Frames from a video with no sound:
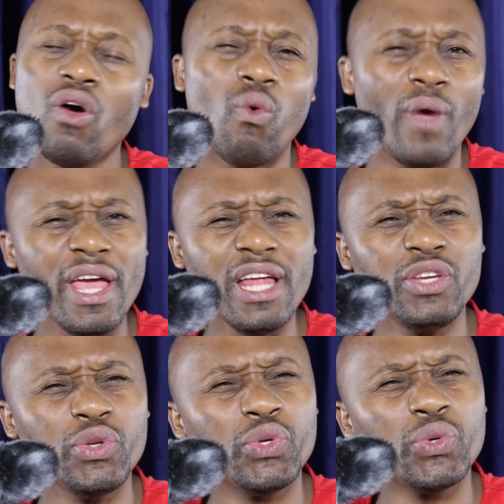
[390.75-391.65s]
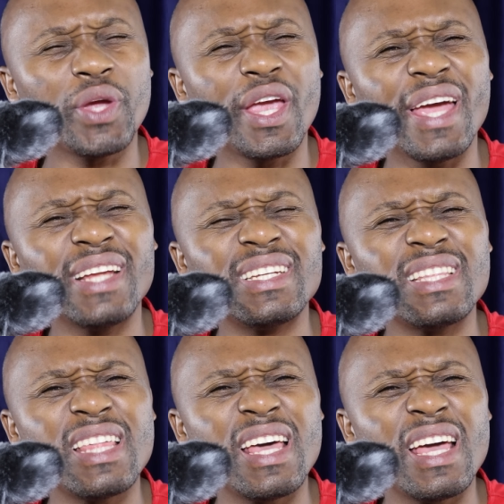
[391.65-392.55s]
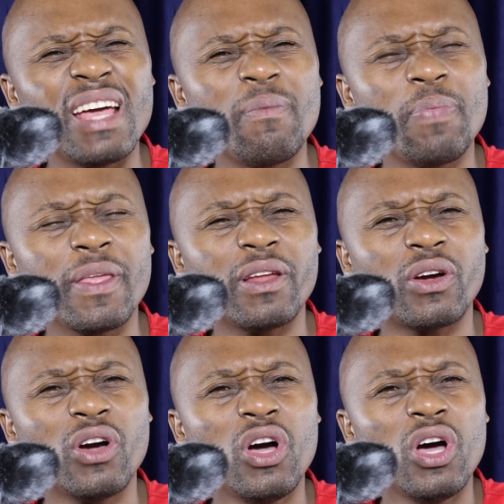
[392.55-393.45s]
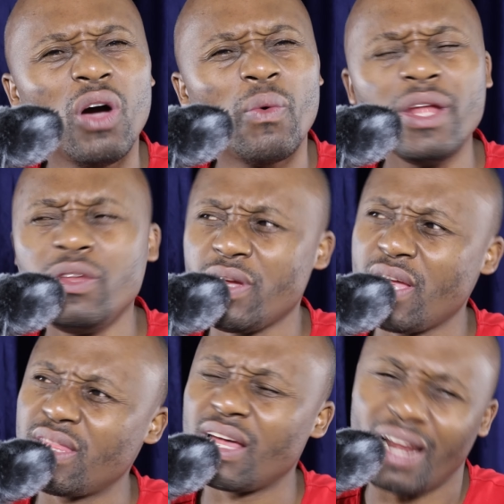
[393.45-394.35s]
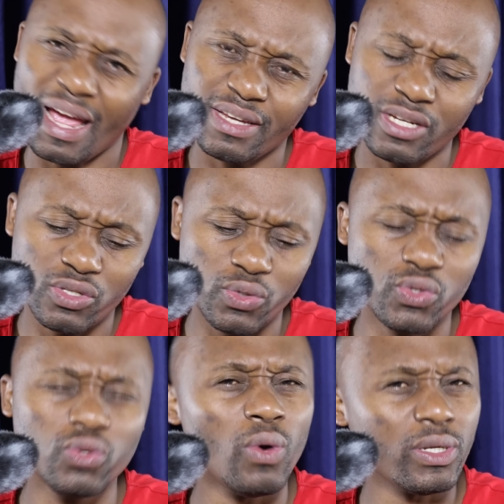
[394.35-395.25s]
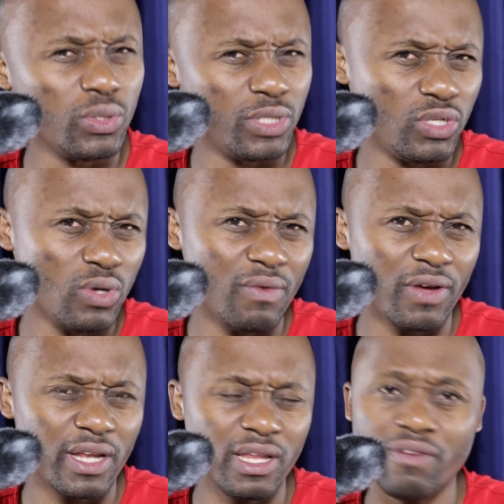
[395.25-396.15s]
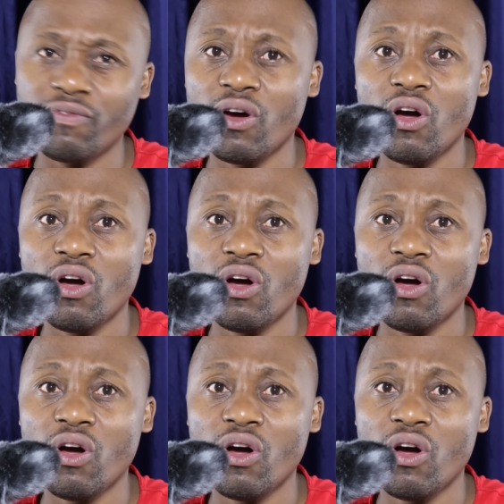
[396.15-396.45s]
Where do you get where do you get the right to do what you did to Advocate Deaf?